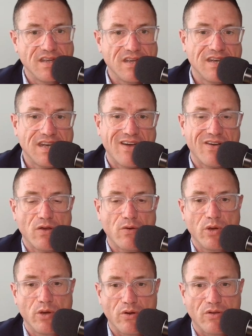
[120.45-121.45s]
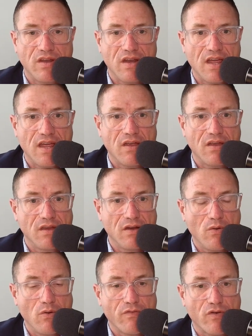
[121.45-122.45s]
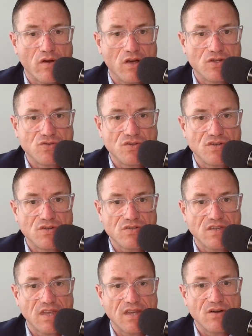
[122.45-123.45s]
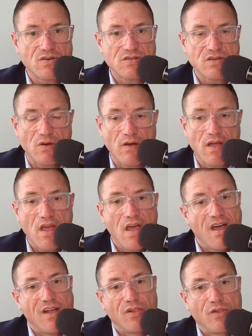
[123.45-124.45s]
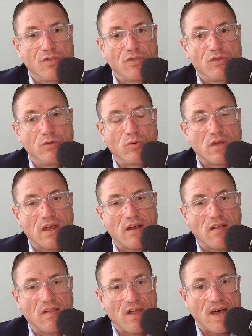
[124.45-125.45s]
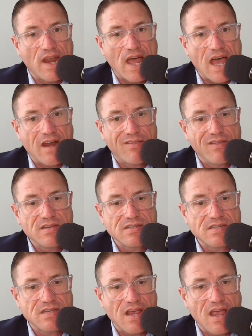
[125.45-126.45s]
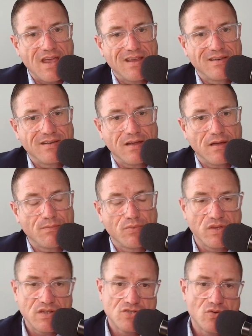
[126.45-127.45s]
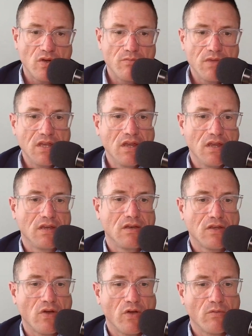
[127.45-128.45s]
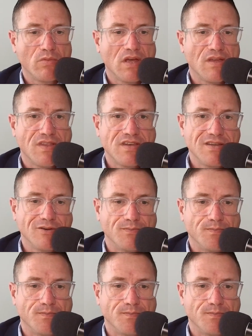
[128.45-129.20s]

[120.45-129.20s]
And now here we are today, over 100 years later. So you will get a lot out of this. And please join me in Going Beyond the Deal.